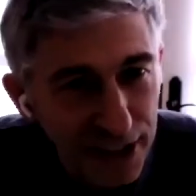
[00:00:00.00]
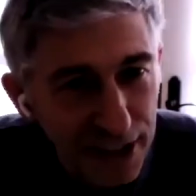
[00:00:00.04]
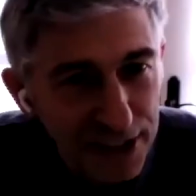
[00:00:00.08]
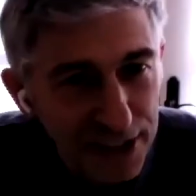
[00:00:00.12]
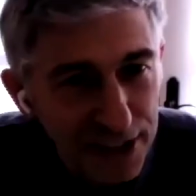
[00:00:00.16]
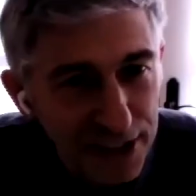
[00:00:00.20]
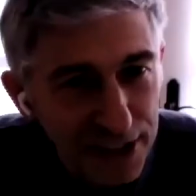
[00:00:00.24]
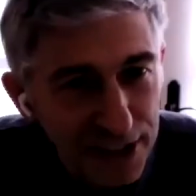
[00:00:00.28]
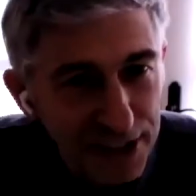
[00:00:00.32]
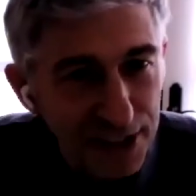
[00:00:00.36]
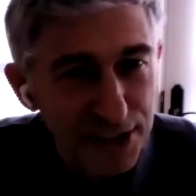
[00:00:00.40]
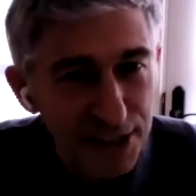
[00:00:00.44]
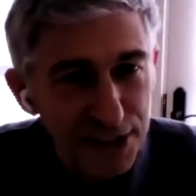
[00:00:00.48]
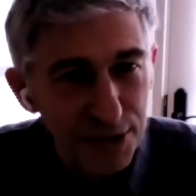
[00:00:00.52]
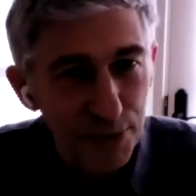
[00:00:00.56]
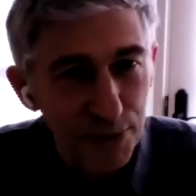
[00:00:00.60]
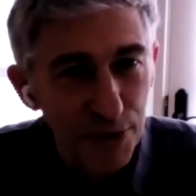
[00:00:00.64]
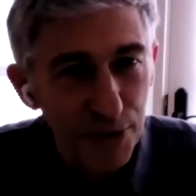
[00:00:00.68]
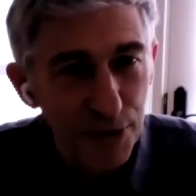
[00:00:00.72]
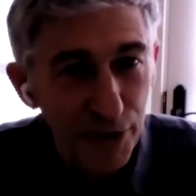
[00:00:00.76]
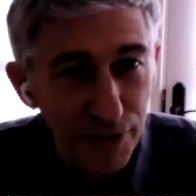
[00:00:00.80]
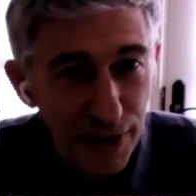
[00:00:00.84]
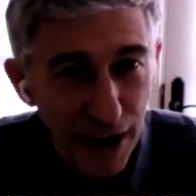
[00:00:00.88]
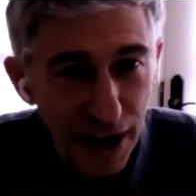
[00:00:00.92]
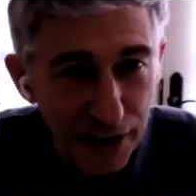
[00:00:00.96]
feel like it's
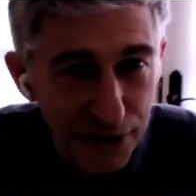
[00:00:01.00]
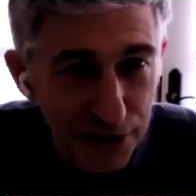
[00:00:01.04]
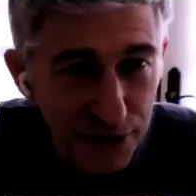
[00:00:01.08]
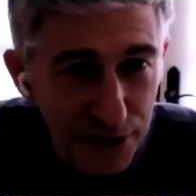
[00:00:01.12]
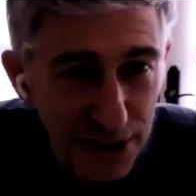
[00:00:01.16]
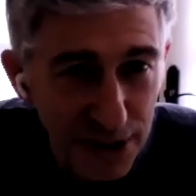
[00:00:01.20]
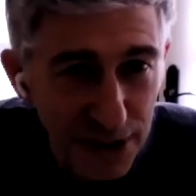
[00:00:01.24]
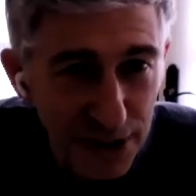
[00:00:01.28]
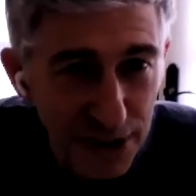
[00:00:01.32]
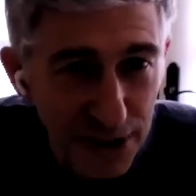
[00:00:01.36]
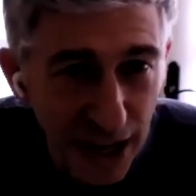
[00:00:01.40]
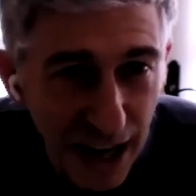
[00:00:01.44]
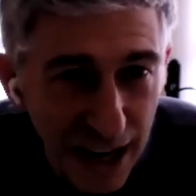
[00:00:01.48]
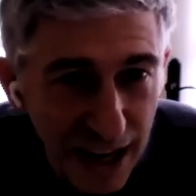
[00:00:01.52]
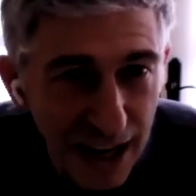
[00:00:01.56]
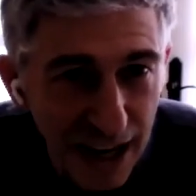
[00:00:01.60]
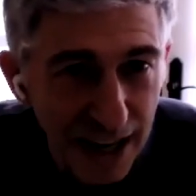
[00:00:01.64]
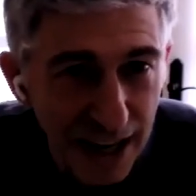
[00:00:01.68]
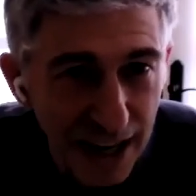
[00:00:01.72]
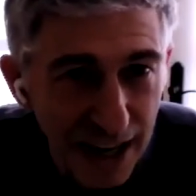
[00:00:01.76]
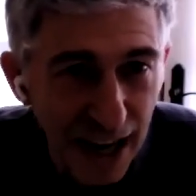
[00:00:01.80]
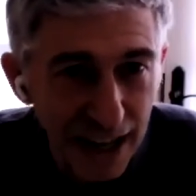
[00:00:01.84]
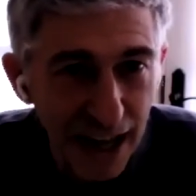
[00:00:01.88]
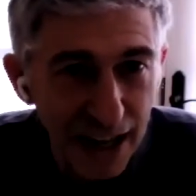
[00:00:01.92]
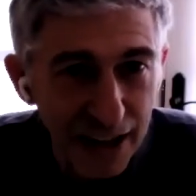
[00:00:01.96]
consistent with our values. I,
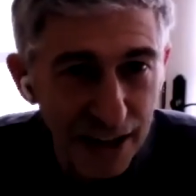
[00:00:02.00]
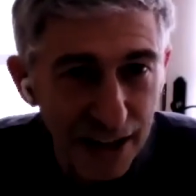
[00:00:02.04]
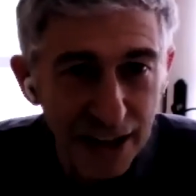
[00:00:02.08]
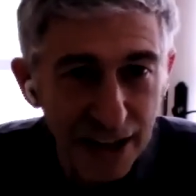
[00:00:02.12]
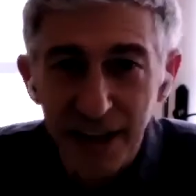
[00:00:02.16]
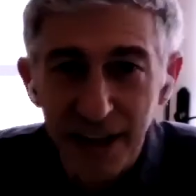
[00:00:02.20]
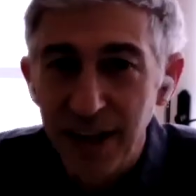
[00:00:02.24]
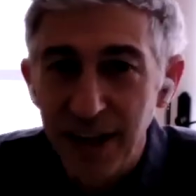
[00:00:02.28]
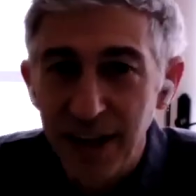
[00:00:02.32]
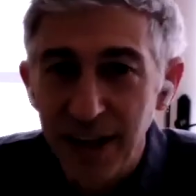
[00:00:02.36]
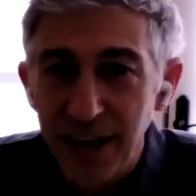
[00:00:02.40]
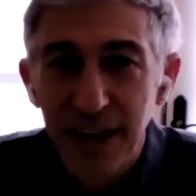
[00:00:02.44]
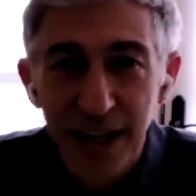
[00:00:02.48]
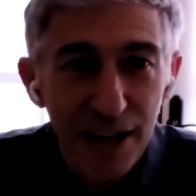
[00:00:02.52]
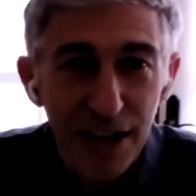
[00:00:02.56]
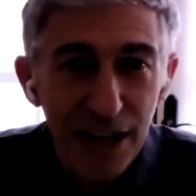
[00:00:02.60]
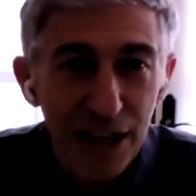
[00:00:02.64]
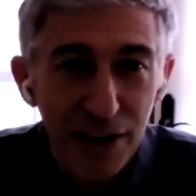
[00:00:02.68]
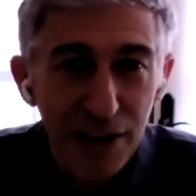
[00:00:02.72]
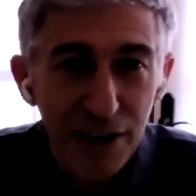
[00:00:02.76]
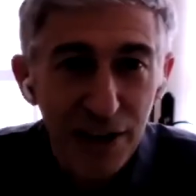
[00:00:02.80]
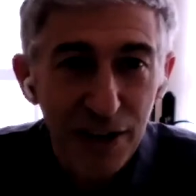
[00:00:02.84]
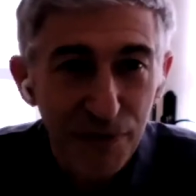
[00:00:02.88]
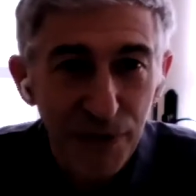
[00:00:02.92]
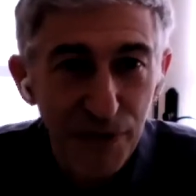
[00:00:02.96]
uh-huh. I, I think
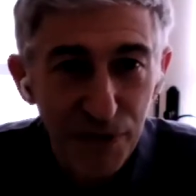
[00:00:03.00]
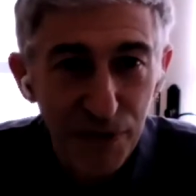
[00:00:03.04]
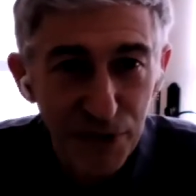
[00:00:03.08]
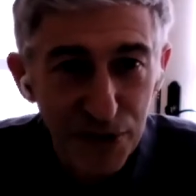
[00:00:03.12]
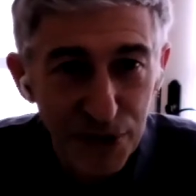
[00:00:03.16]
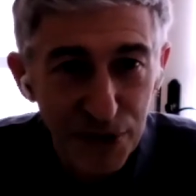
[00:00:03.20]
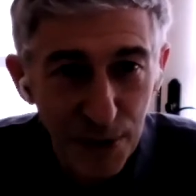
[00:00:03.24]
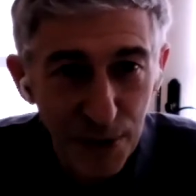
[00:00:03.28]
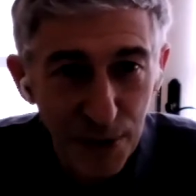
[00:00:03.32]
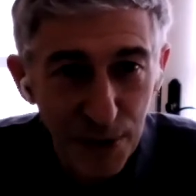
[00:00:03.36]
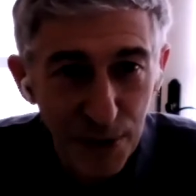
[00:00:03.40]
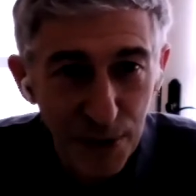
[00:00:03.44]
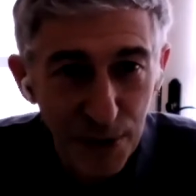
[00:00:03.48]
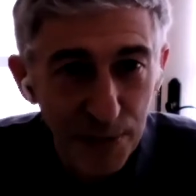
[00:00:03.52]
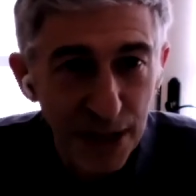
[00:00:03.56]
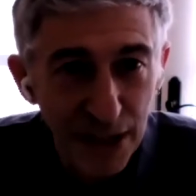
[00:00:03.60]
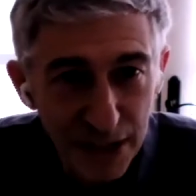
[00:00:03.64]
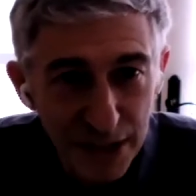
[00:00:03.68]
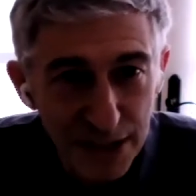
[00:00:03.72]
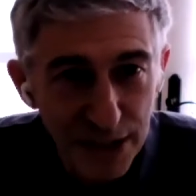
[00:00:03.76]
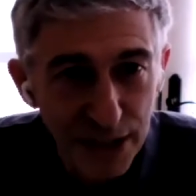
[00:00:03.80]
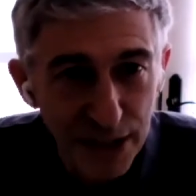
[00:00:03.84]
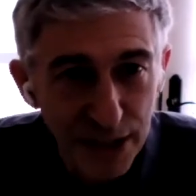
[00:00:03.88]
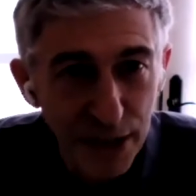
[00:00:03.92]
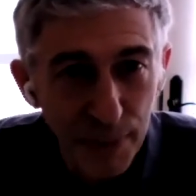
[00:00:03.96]
if if there's something
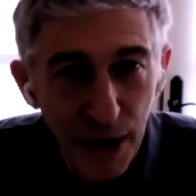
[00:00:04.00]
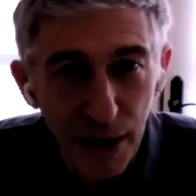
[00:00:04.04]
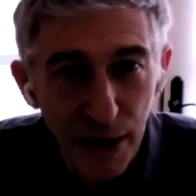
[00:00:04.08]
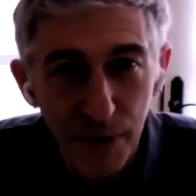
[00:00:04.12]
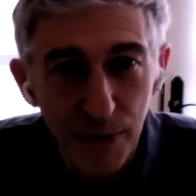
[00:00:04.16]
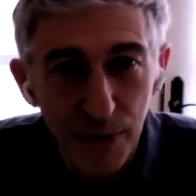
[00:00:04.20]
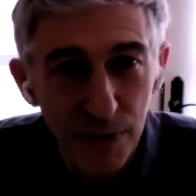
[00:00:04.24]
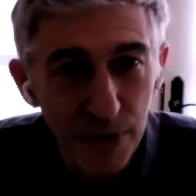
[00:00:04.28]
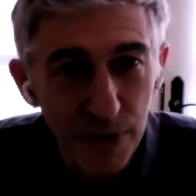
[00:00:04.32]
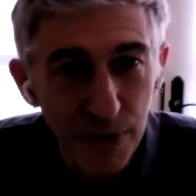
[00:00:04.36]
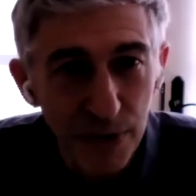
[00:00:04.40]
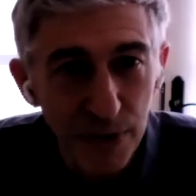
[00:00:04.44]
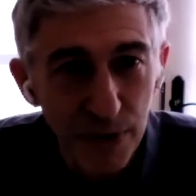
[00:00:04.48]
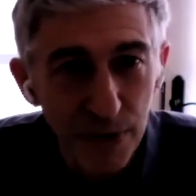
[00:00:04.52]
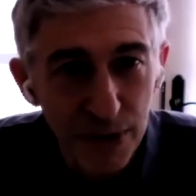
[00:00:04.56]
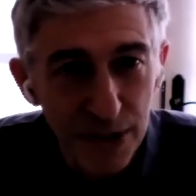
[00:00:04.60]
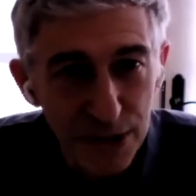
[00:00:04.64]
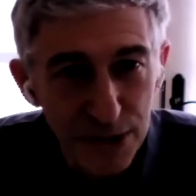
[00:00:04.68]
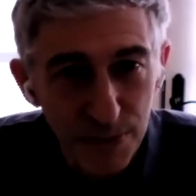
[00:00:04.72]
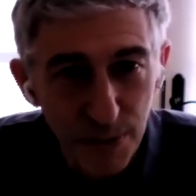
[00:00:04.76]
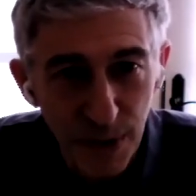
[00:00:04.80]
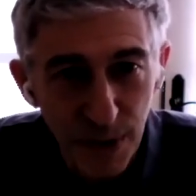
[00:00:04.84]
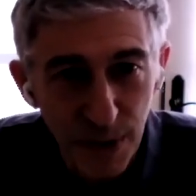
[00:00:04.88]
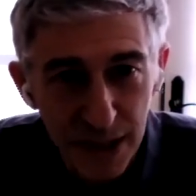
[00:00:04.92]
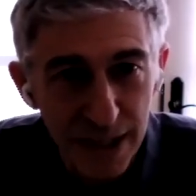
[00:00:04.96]
illicit about
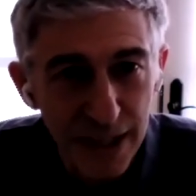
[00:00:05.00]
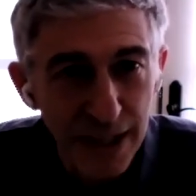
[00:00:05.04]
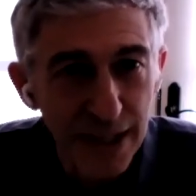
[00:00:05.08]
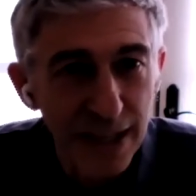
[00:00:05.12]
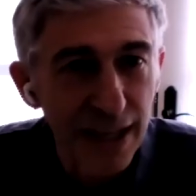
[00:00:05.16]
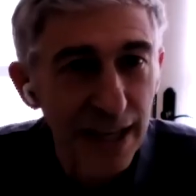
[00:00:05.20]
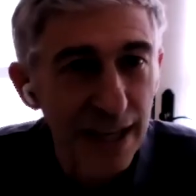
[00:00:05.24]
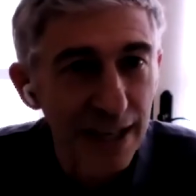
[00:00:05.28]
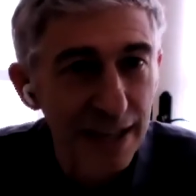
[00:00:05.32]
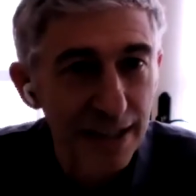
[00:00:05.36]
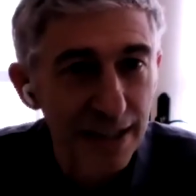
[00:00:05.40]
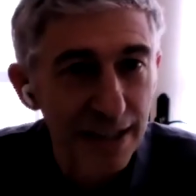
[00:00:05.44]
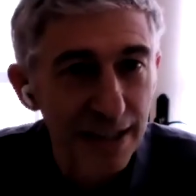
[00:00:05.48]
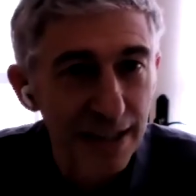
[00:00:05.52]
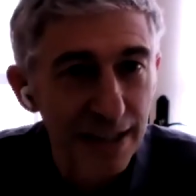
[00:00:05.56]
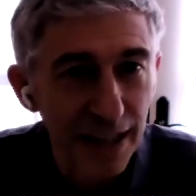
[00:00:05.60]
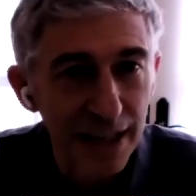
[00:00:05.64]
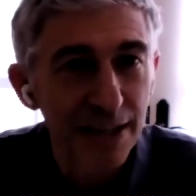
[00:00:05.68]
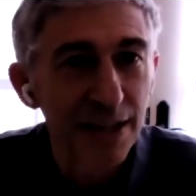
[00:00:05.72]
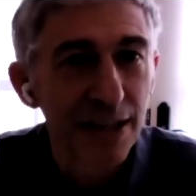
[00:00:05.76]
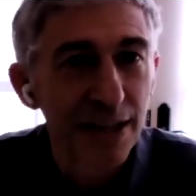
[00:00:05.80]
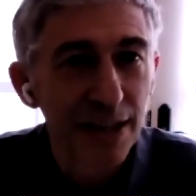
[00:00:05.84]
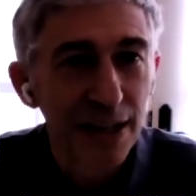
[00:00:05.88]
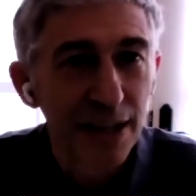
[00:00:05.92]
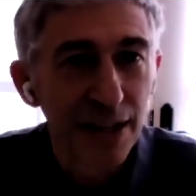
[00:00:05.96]
this money,
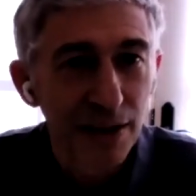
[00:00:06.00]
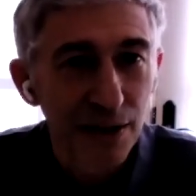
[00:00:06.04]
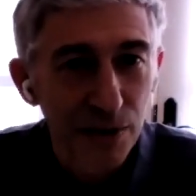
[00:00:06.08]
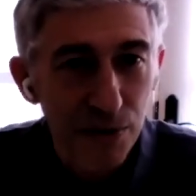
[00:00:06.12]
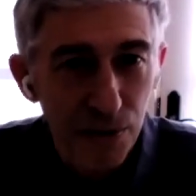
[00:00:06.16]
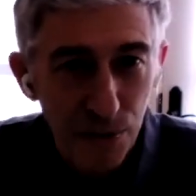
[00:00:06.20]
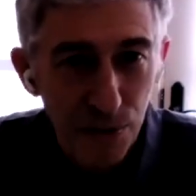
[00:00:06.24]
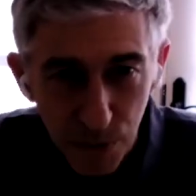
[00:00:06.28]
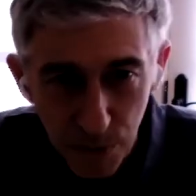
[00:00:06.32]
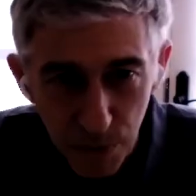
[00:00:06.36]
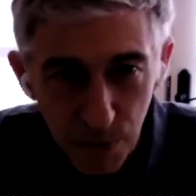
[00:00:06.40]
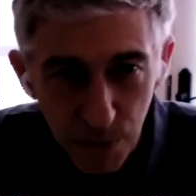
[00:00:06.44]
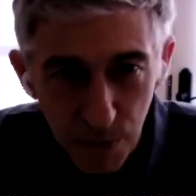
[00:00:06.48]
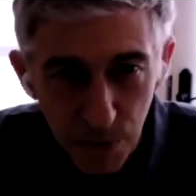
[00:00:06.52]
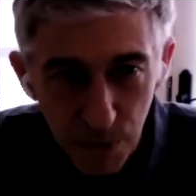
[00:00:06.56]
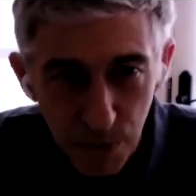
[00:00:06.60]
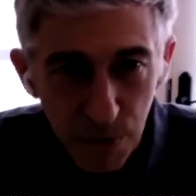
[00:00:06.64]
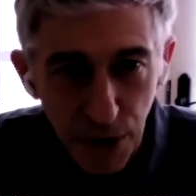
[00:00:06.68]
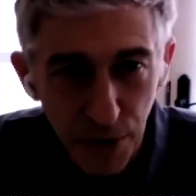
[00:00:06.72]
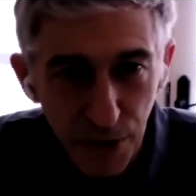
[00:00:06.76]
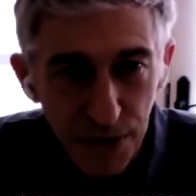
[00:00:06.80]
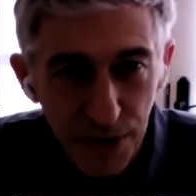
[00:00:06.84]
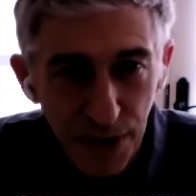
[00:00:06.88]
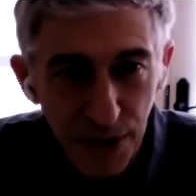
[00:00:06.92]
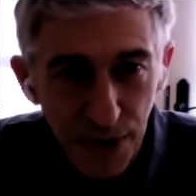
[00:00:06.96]
then
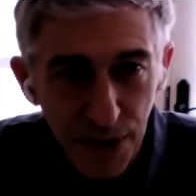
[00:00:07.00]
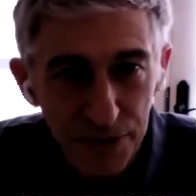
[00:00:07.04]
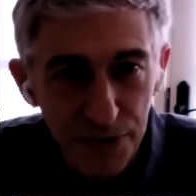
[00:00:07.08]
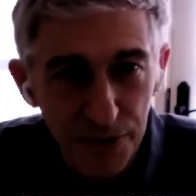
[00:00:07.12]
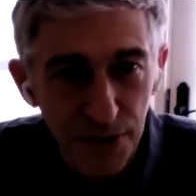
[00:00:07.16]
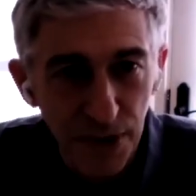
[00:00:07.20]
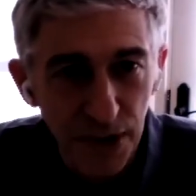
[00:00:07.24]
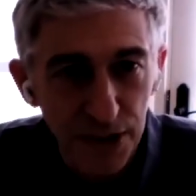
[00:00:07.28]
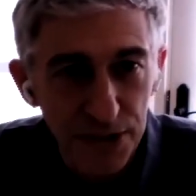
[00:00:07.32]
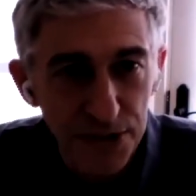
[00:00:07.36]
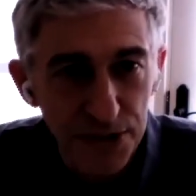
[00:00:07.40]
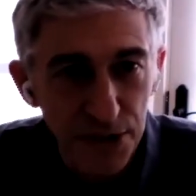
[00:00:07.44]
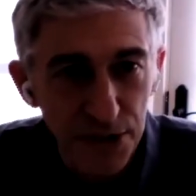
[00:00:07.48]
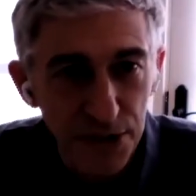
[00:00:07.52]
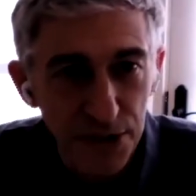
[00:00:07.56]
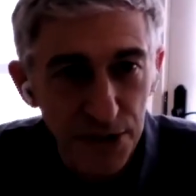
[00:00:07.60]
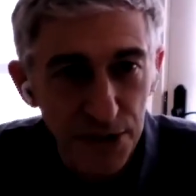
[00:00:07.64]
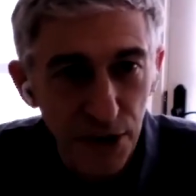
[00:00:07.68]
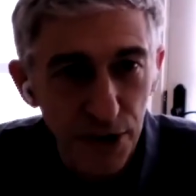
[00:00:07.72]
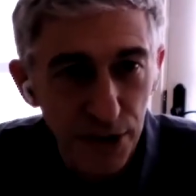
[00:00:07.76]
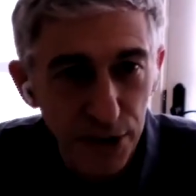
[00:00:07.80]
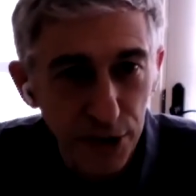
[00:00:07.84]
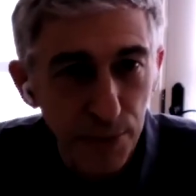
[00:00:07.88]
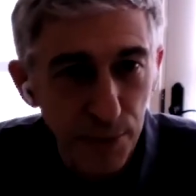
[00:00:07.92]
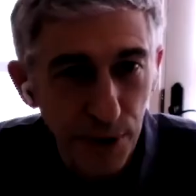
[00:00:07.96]
you know let, us let's, there's let's a
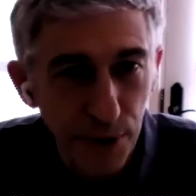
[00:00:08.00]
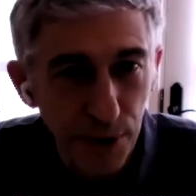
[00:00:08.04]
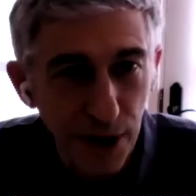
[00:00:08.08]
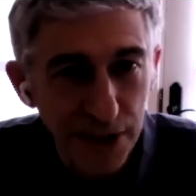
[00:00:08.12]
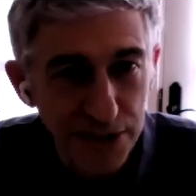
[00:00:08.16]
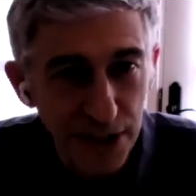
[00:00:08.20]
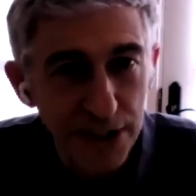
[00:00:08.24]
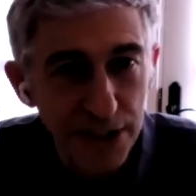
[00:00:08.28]
process,